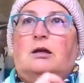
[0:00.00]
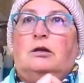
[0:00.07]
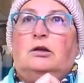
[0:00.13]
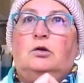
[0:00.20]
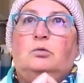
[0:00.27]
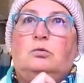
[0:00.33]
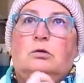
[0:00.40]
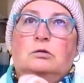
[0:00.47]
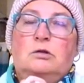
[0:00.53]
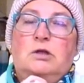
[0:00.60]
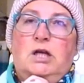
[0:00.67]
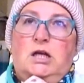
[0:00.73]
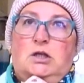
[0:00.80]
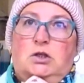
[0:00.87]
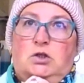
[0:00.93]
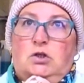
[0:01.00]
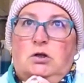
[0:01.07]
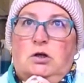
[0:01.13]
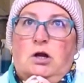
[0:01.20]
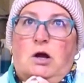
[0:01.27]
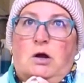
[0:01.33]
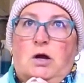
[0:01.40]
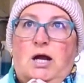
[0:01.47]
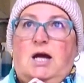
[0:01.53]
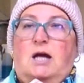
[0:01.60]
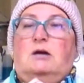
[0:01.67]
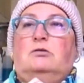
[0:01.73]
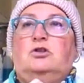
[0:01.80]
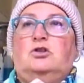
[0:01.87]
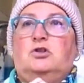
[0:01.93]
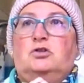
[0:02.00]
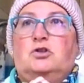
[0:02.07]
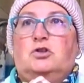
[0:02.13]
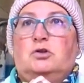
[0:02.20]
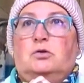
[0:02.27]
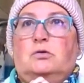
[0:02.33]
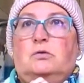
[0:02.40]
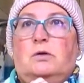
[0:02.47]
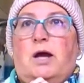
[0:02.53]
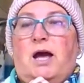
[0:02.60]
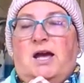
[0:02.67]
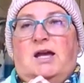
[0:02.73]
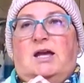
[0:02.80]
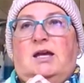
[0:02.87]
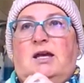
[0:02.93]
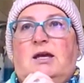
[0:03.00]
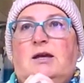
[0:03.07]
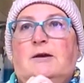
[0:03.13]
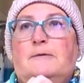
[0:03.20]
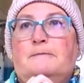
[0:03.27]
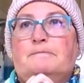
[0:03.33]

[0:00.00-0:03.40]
You will need to know how to do a